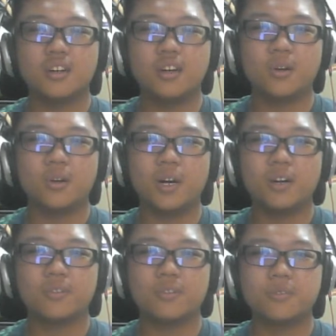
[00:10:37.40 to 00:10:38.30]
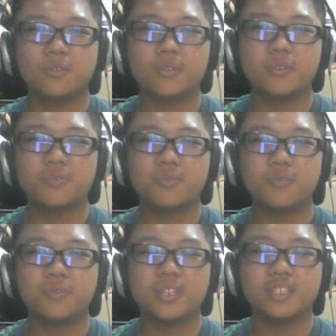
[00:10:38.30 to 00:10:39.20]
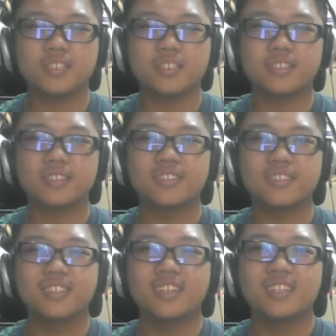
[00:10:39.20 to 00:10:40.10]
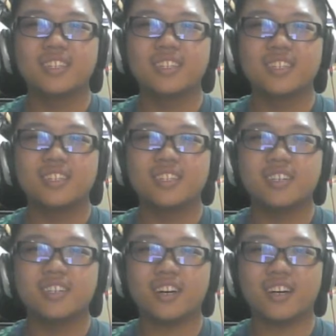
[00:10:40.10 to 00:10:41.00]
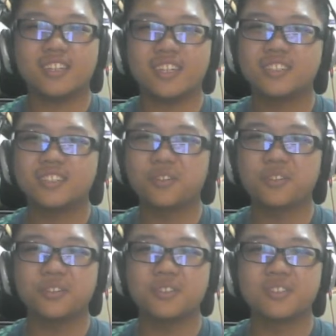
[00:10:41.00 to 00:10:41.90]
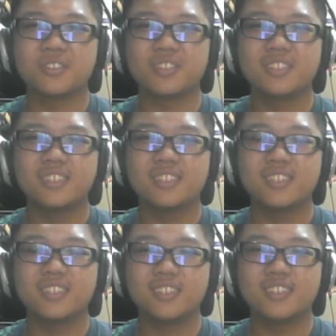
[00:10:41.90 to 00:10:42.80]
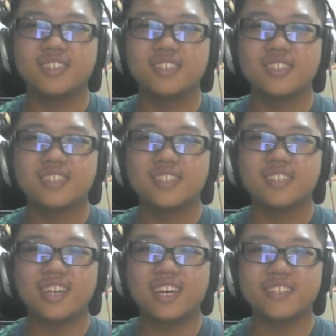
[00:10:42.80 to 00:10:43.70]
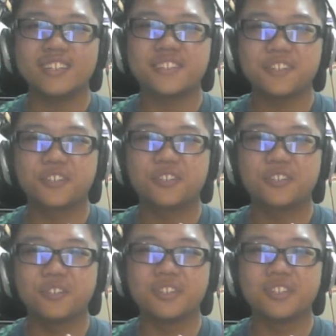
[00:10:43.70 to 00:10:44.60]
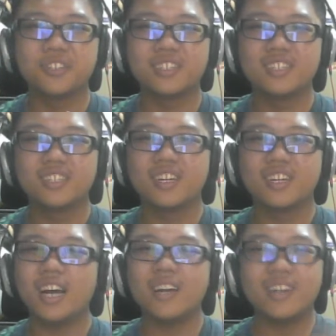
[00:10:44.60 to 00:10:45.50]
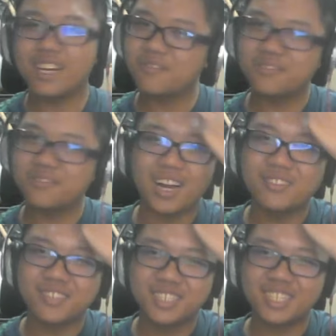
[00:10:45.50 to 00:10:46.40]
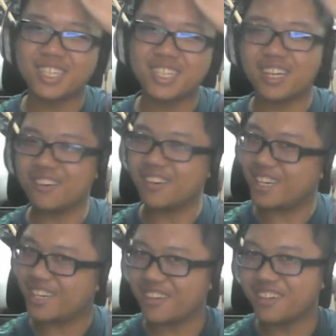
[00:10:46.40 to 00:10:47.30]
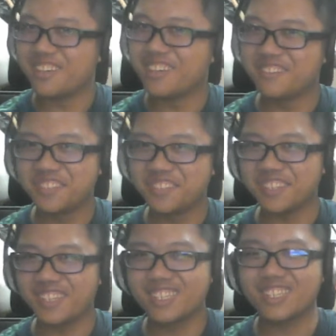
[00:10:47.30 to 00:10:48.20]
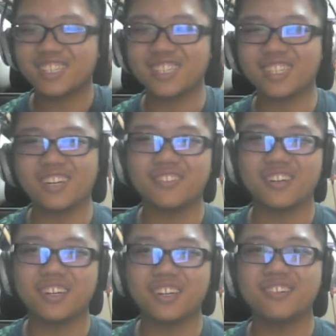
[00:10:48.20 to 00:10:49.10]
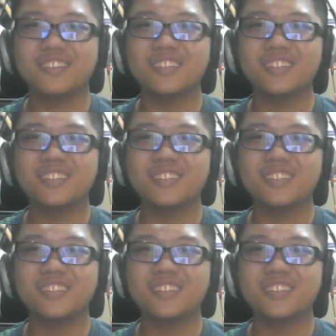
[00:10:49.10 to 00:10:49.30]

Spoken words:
Oh, wow, what is this? Oh, that's so cool. That is so cool. I'm geeking out right now. I'm totally geeking out right now.